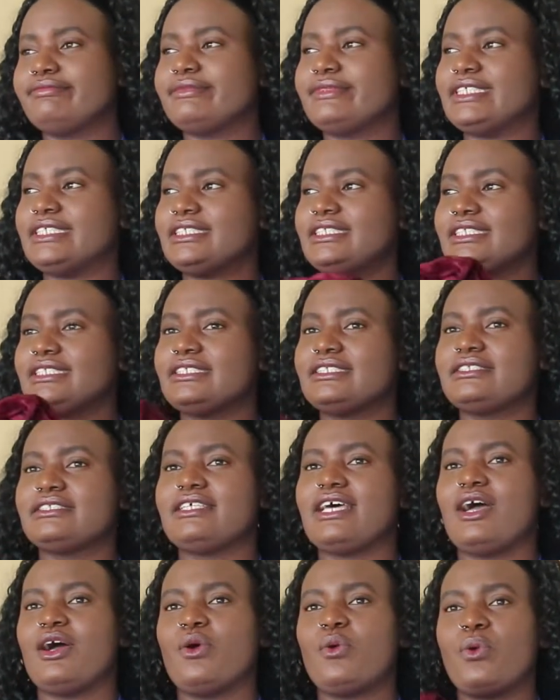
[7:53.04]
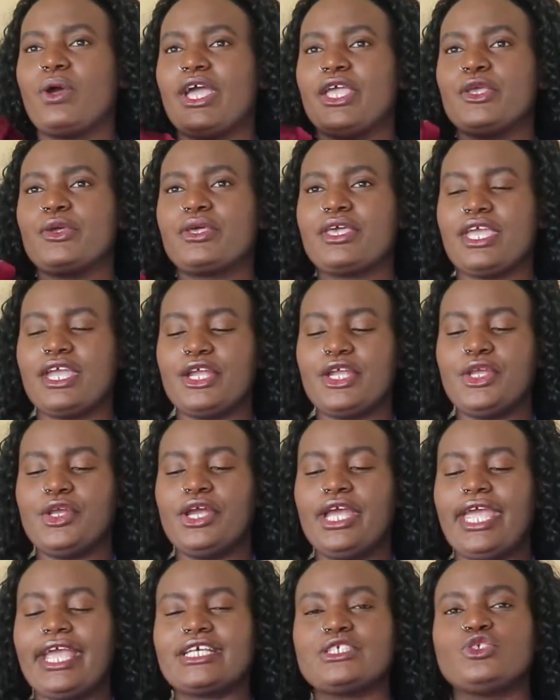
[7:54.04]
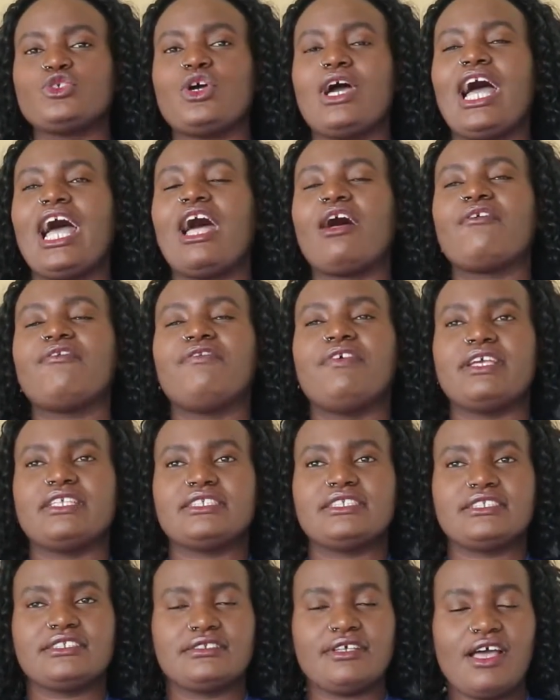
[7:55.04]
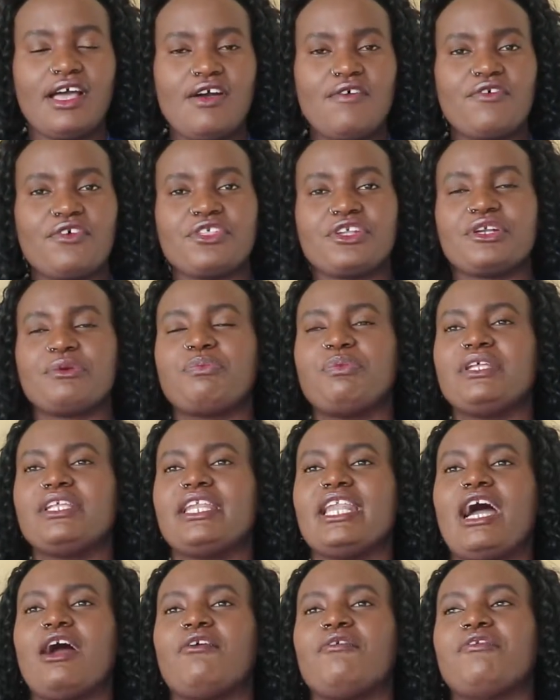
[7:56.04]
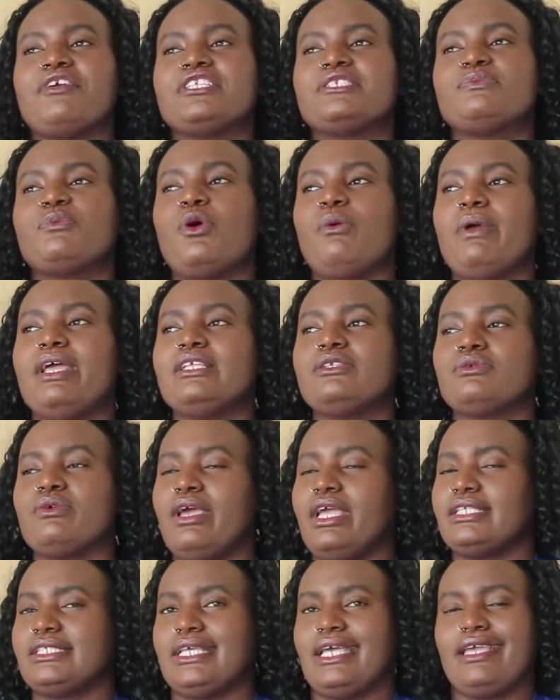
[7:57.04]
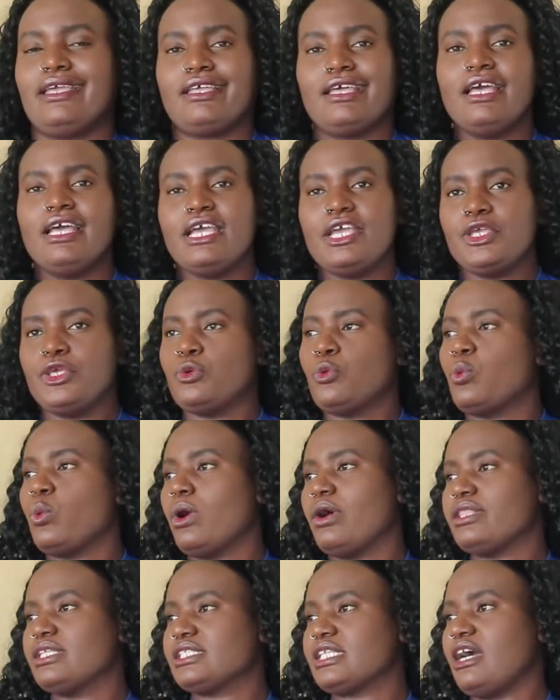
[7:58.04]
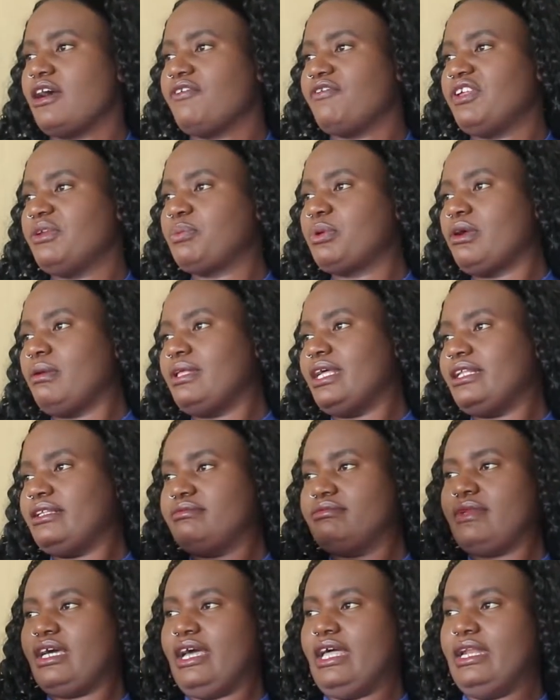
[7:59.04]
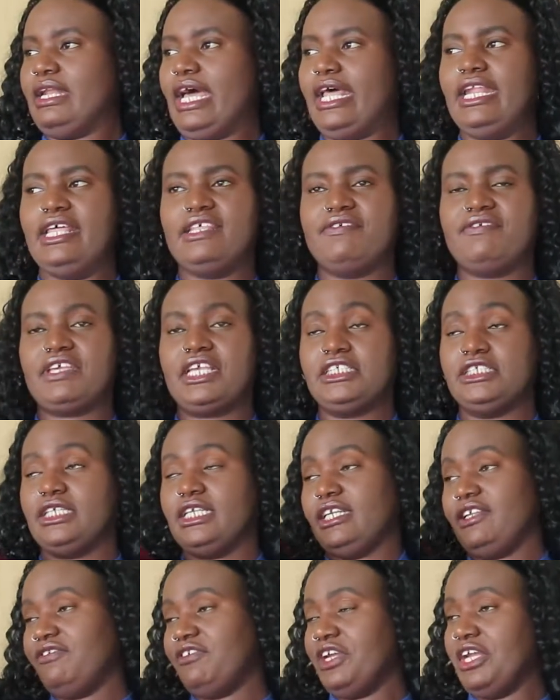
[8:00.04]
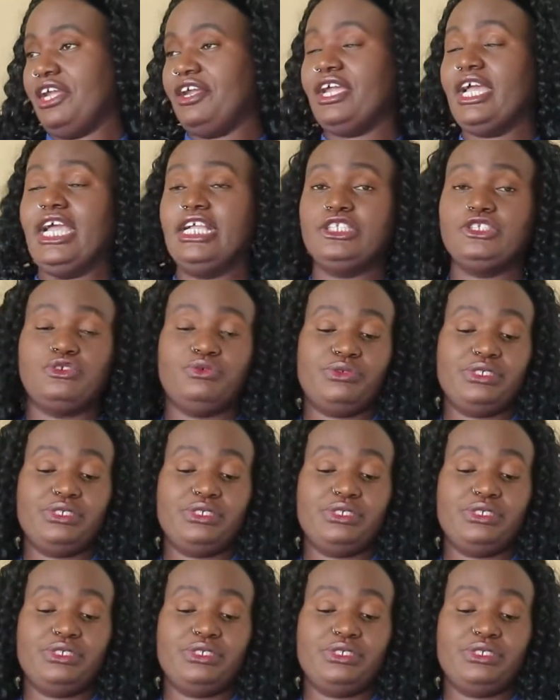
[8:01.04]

this is where you carry your extra outfits for the repeated outfits moments, where it's like you wore this outfit probably at another vacation in a different area and you